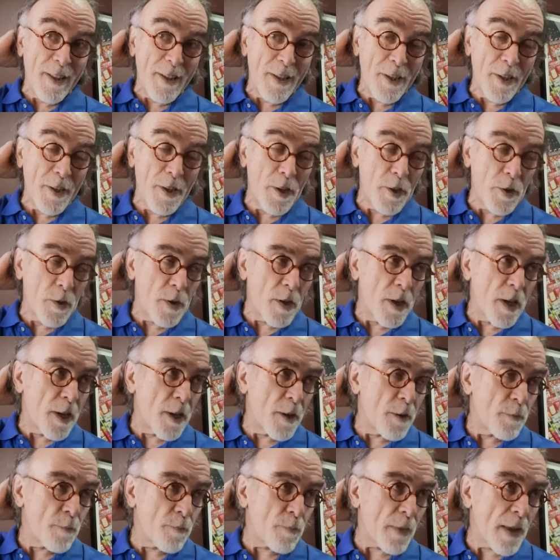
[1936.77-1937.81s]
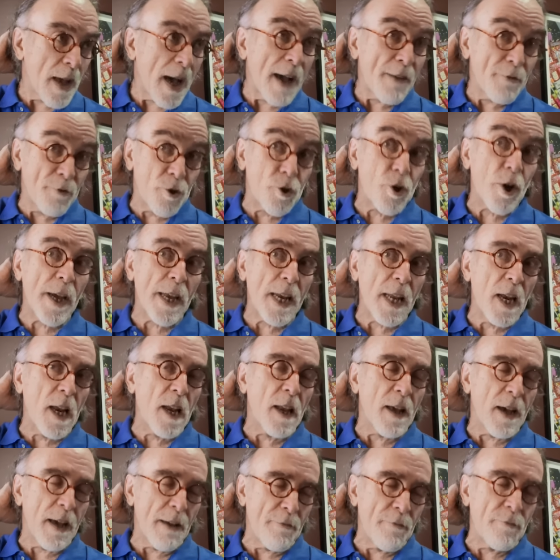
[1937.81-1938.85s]
You know, um, I've
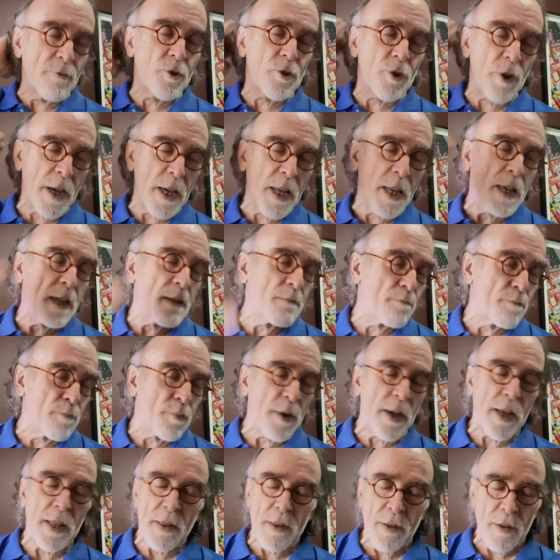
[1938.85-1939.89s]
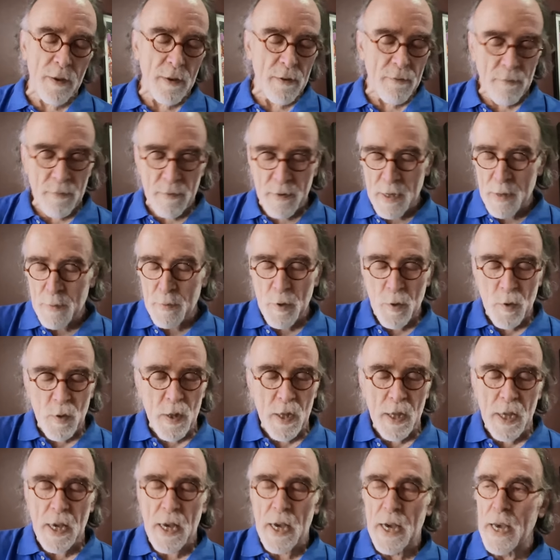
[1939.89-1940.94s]
traded I've traded Brent and
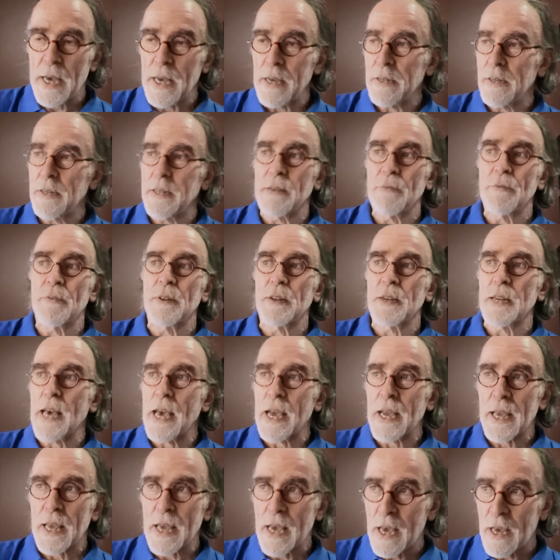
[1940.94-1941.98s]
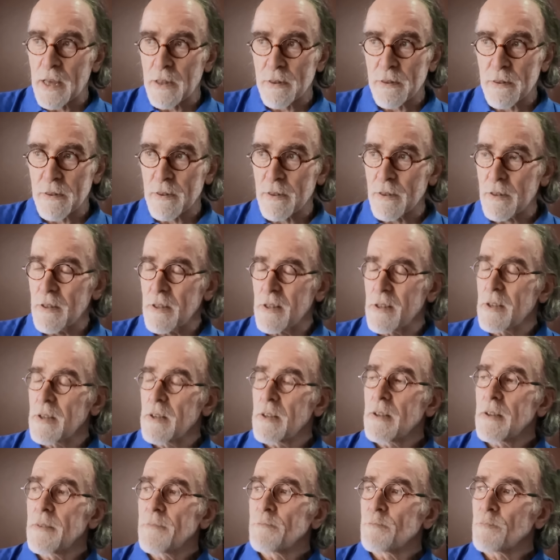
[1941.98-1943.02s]
WTI and even NatGas Gas
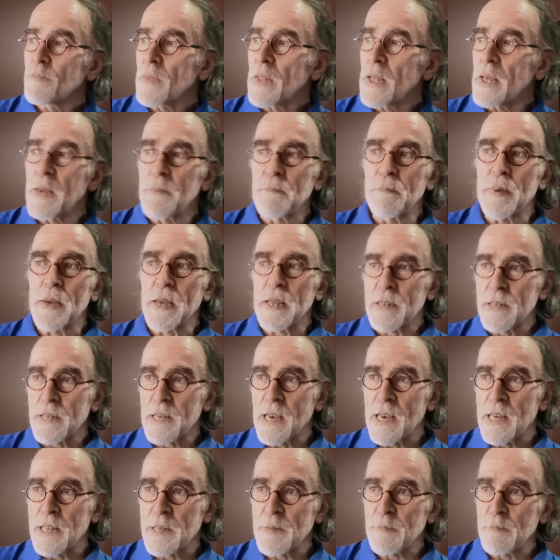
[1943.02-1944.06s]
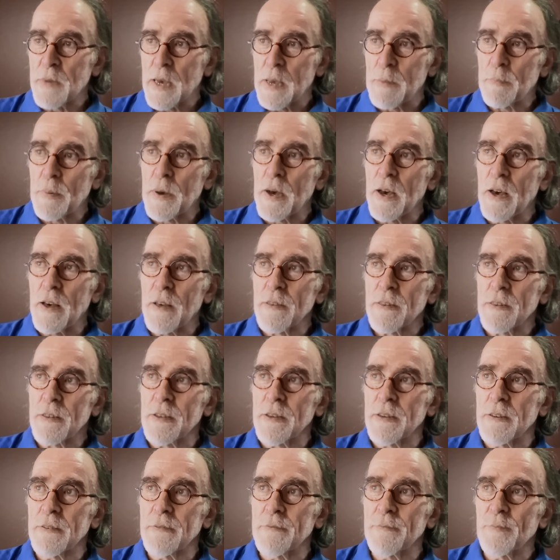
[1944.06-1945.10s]
in big size in my past,
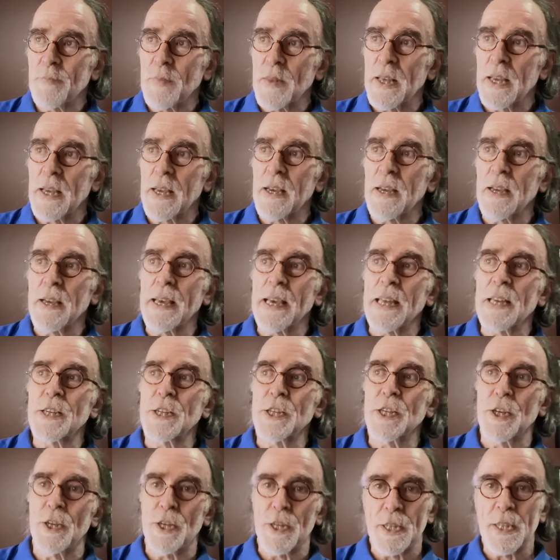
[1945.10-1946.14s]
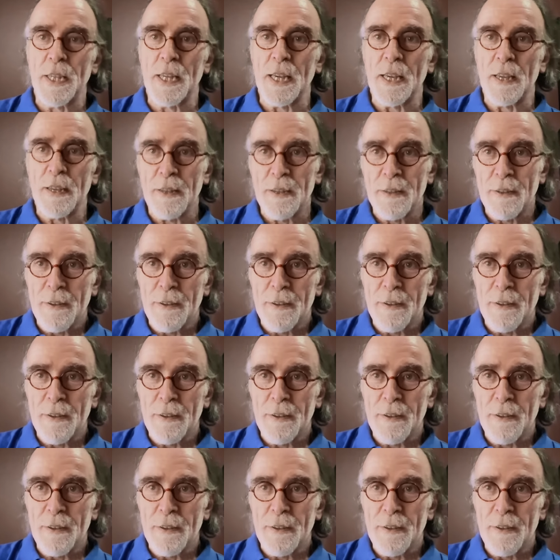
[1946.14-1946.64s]
and it can get dirty.